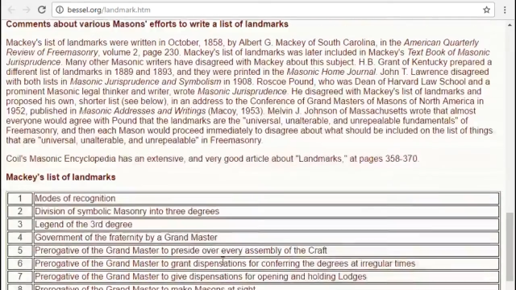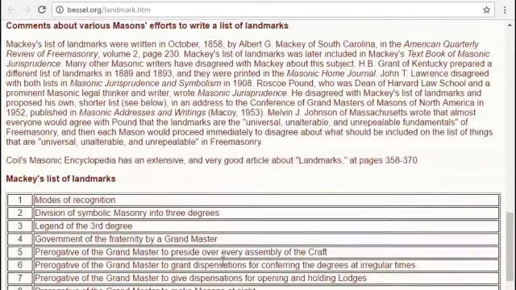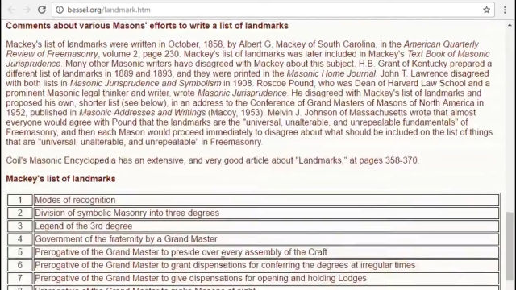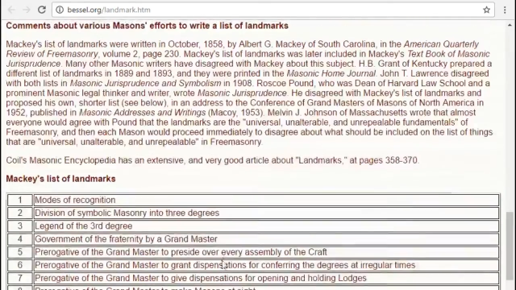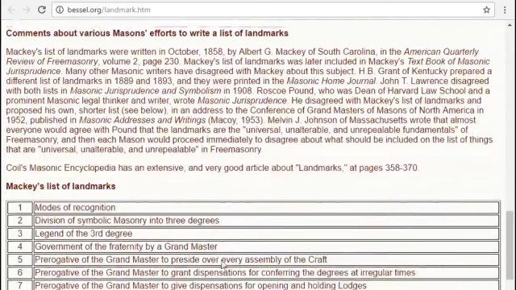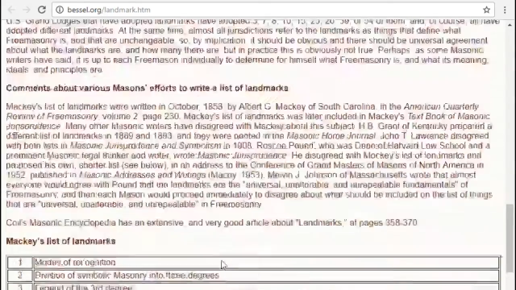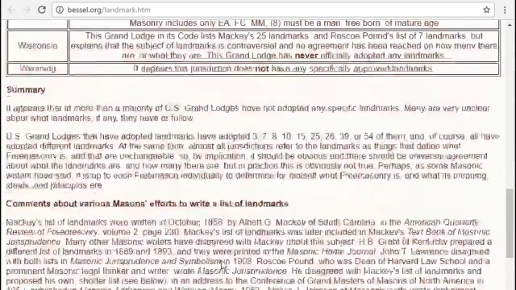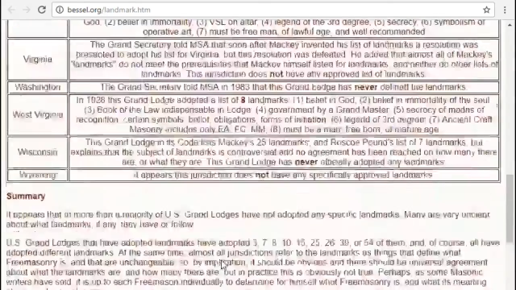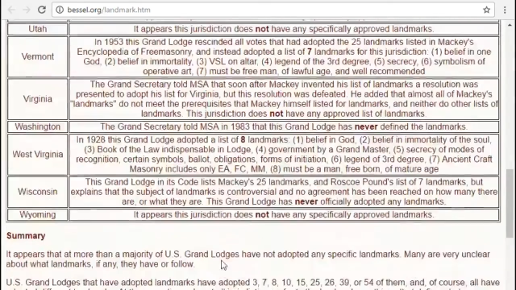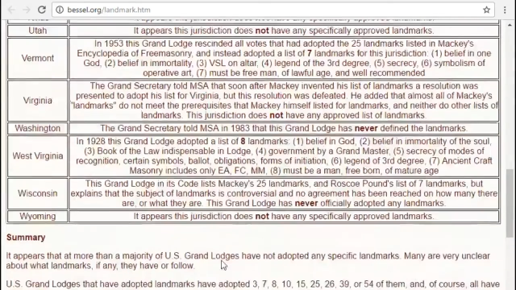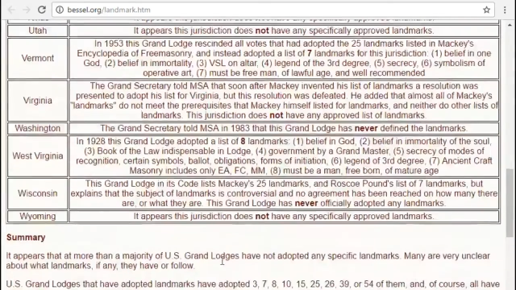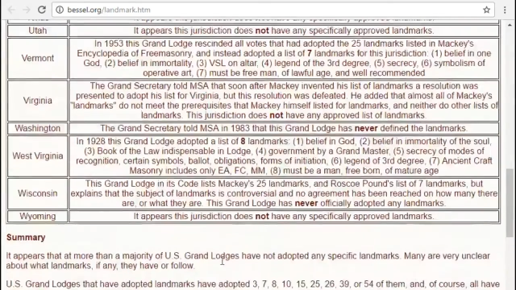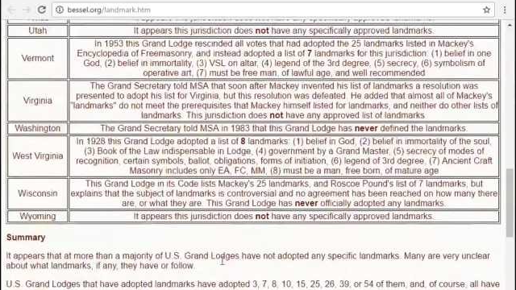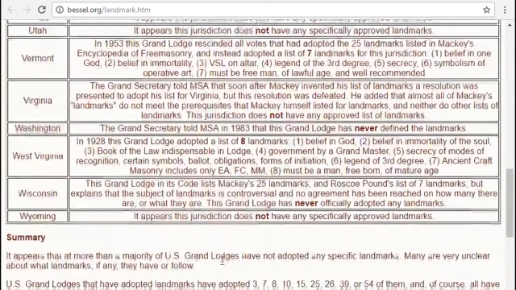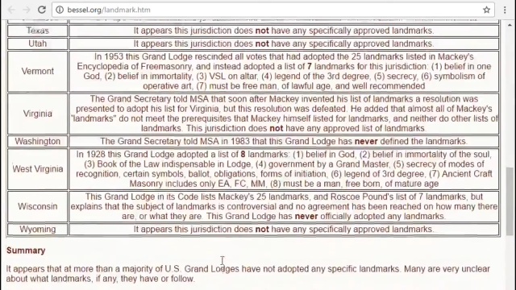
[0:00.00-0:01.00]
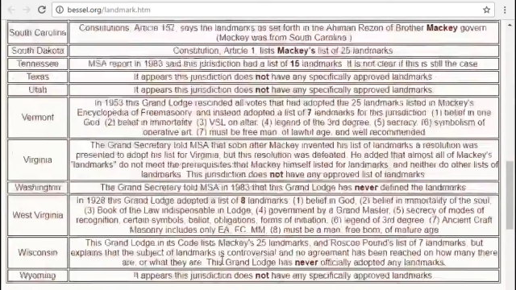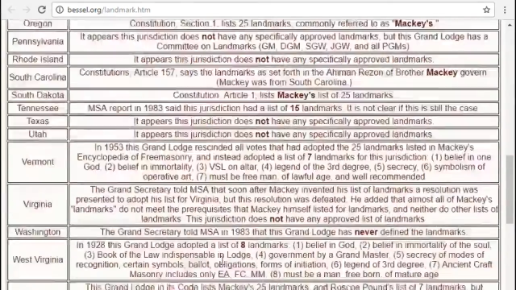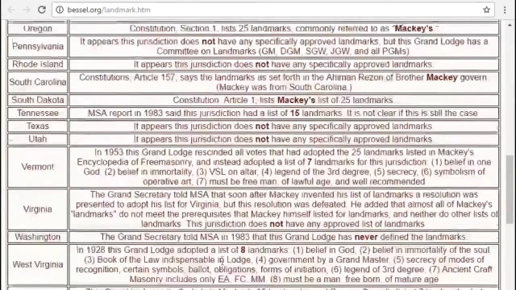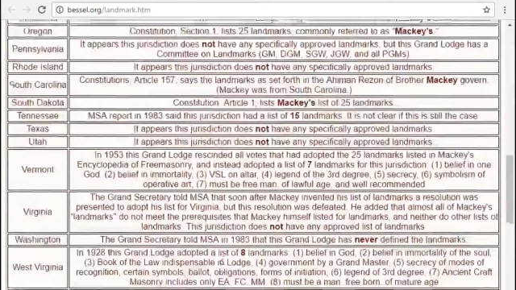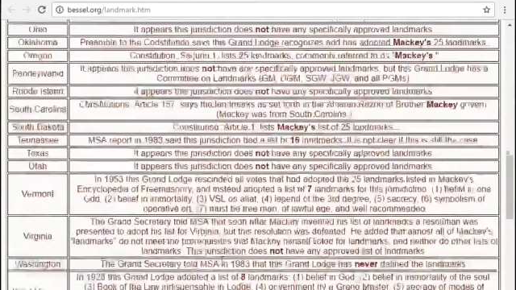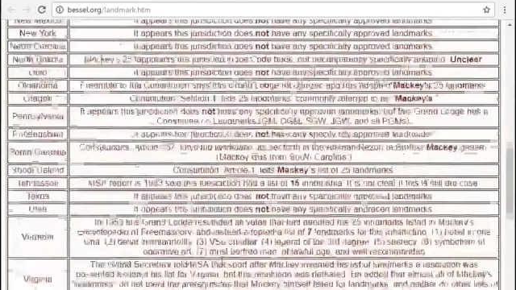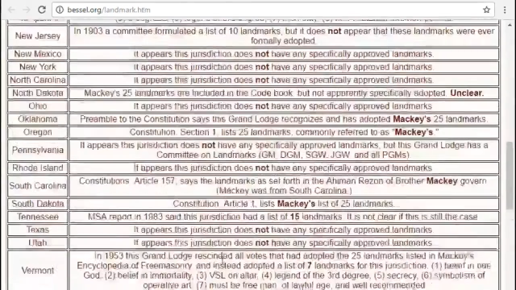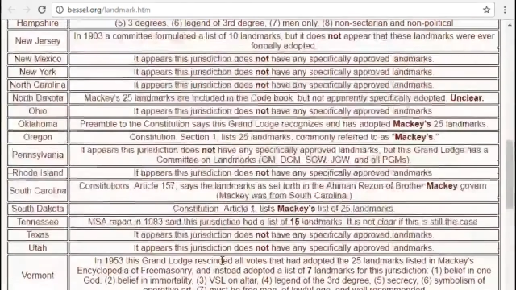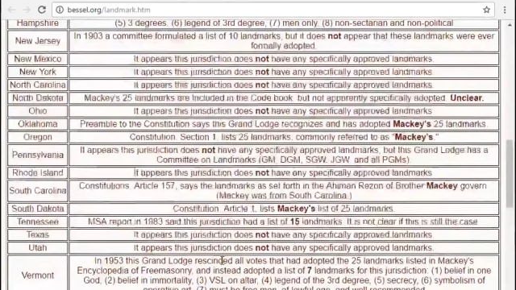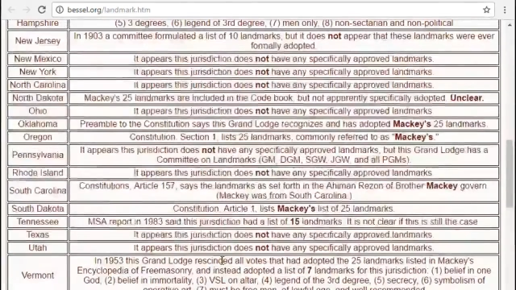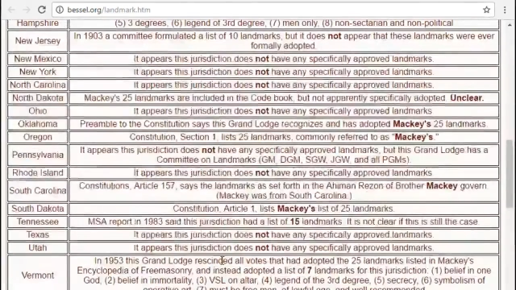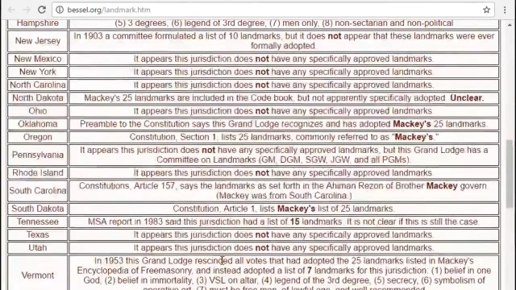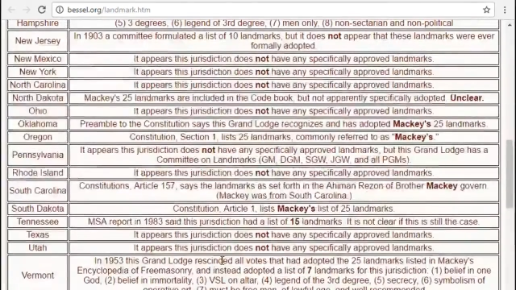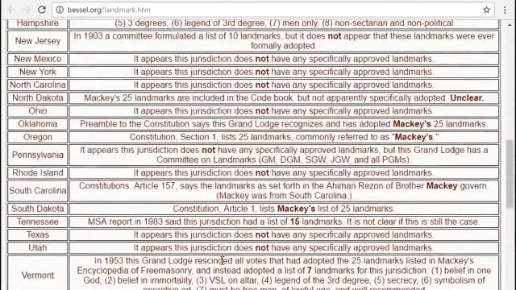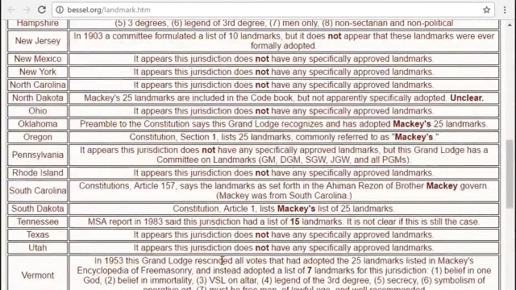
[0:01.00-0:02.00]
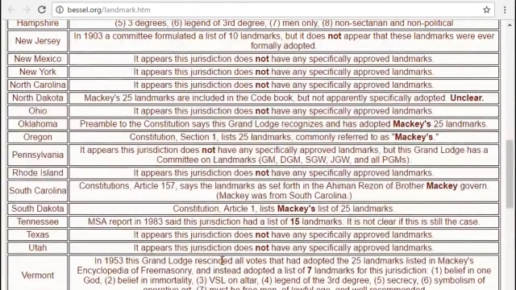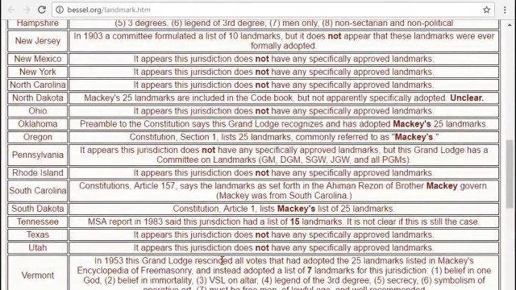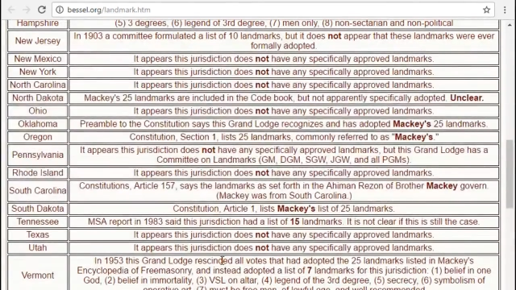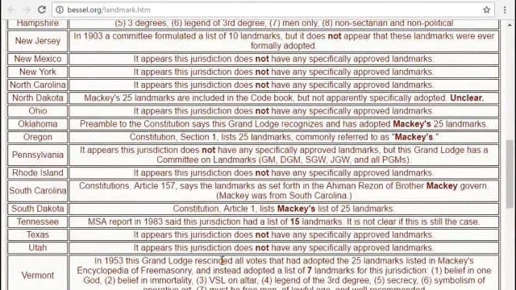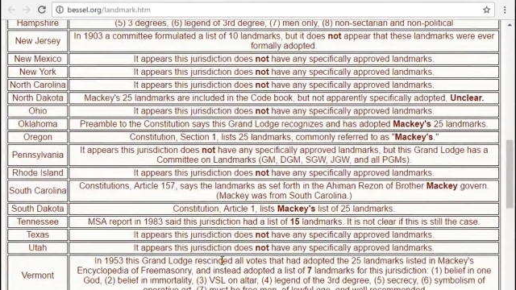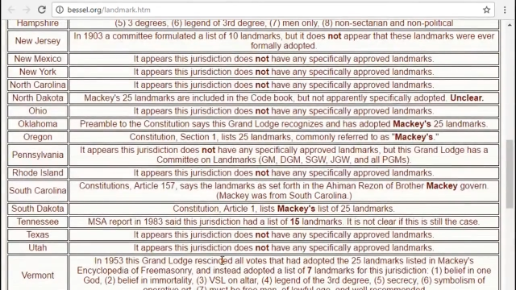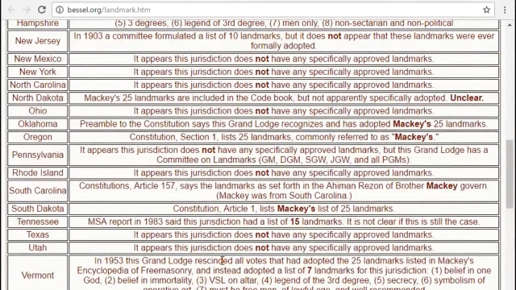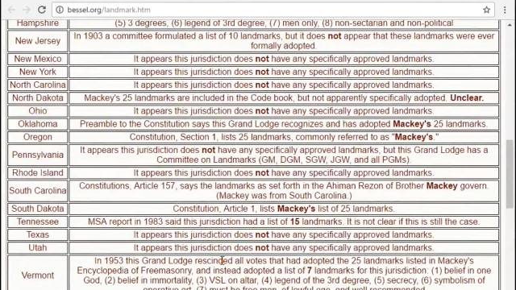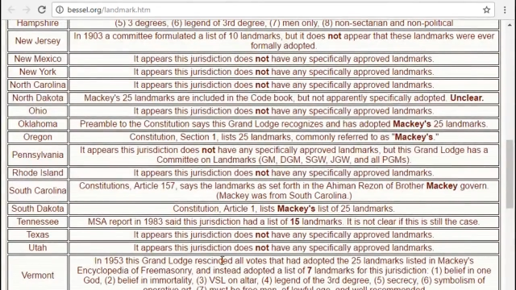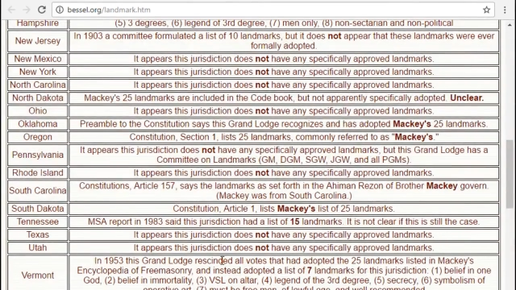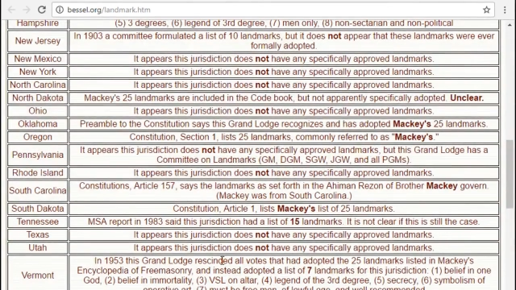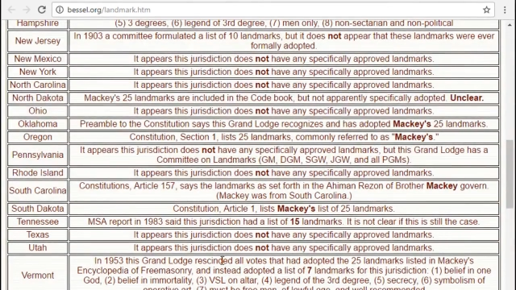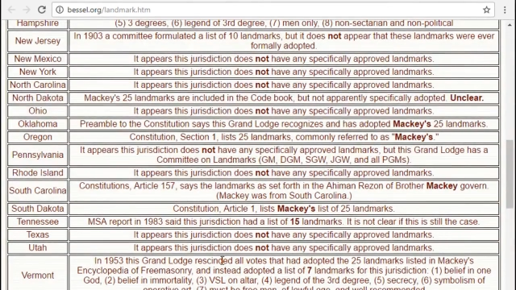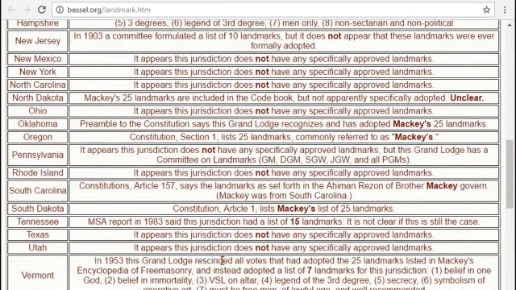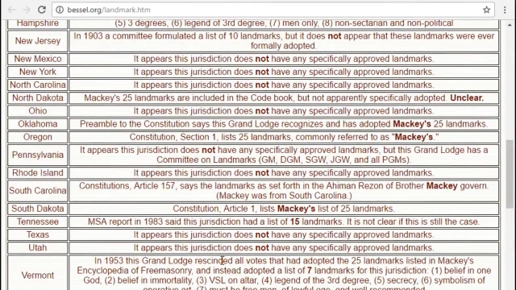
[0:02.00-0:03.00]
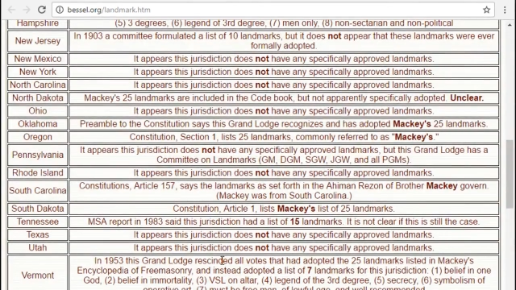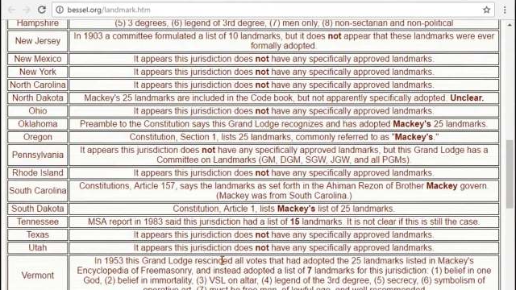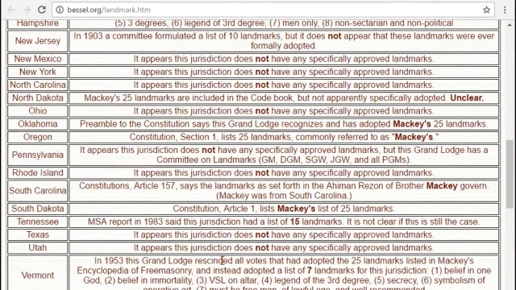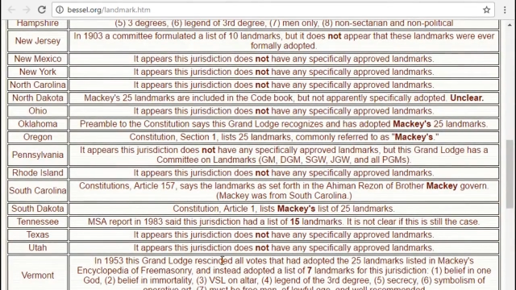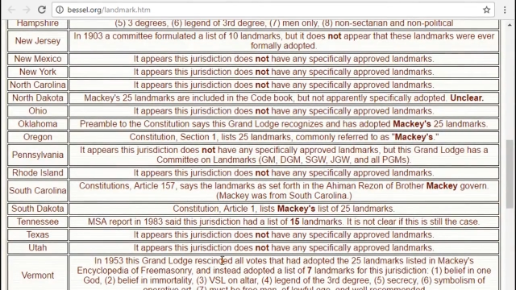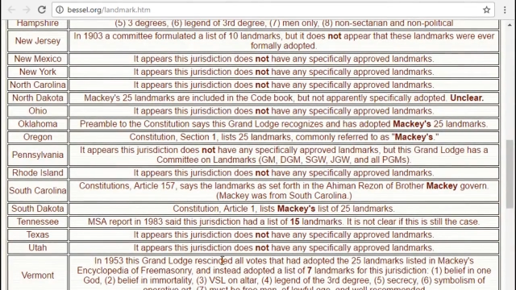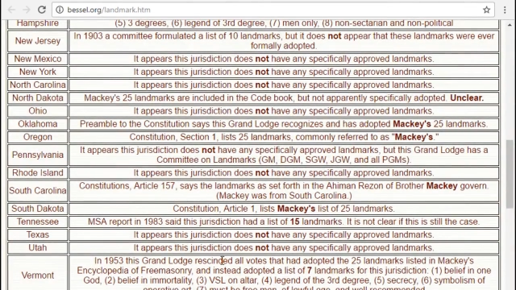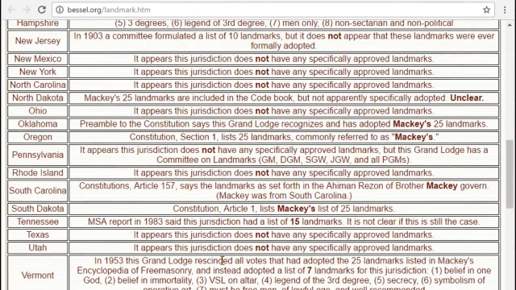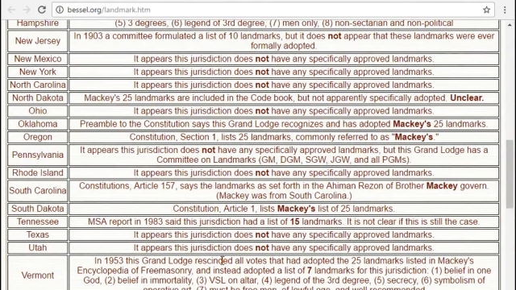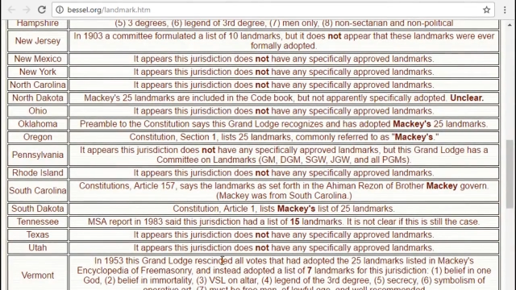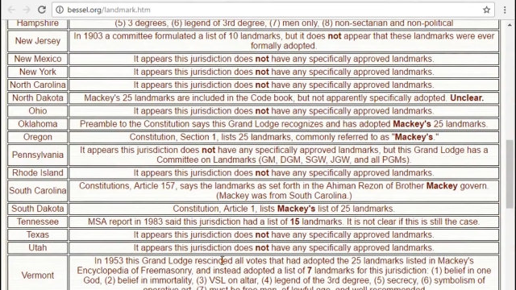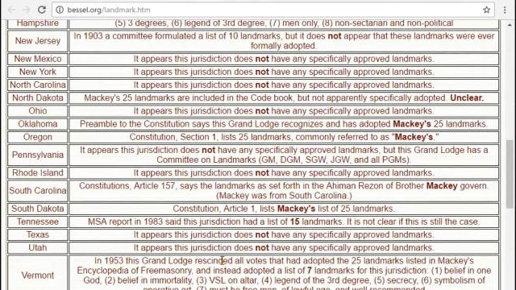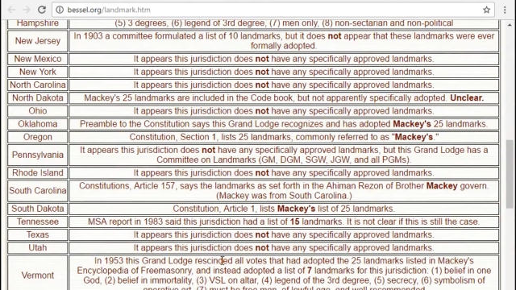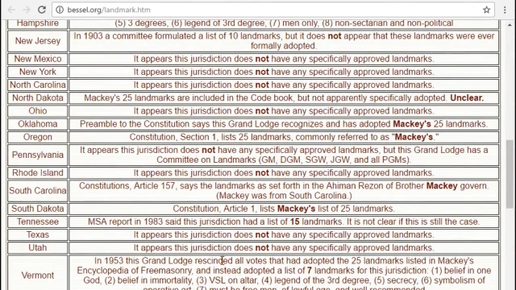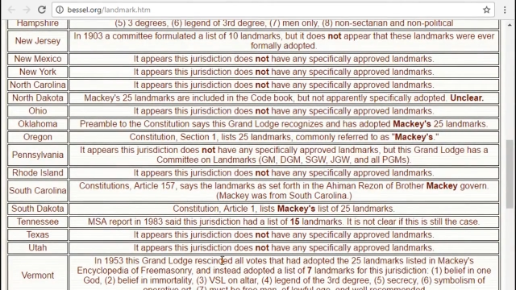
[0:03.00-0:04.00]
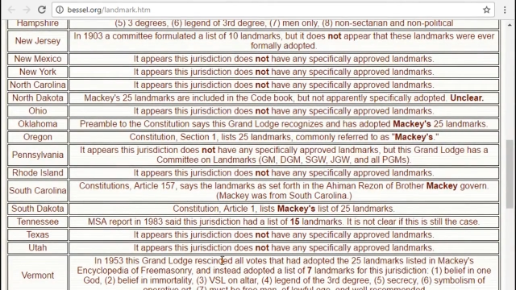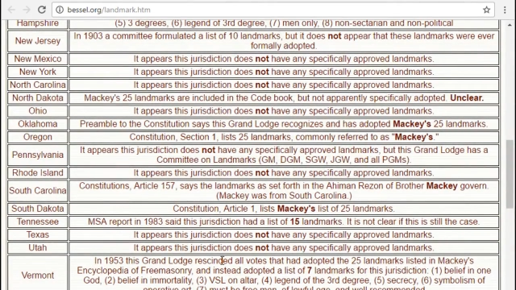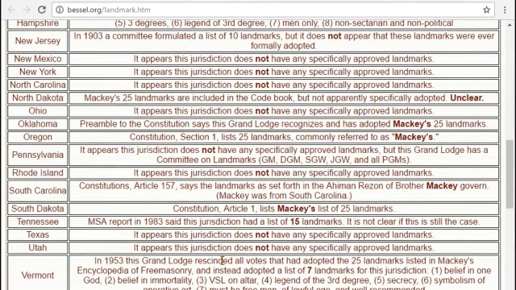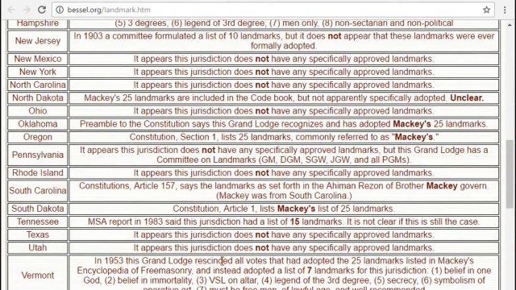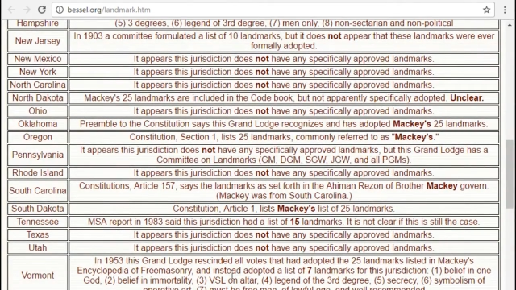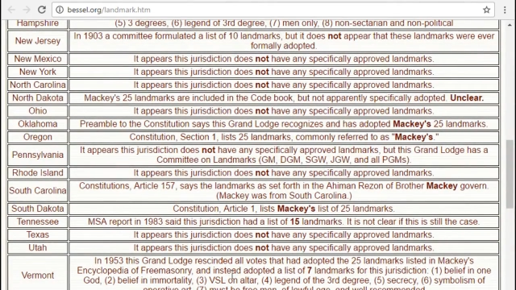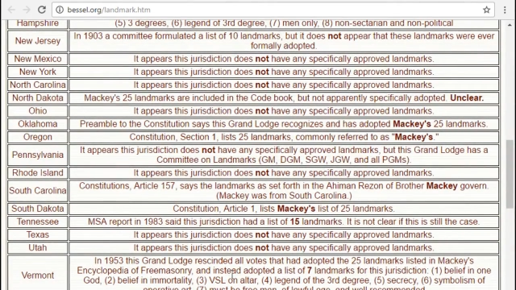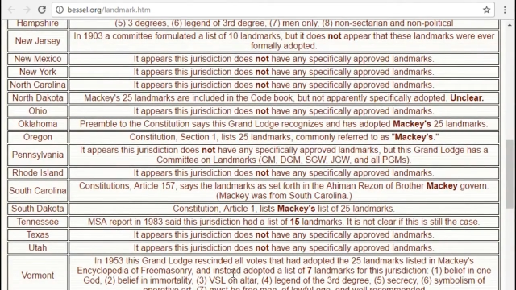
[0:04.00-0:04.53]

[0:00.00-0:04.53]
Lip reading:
Nobody's mouth can be seen.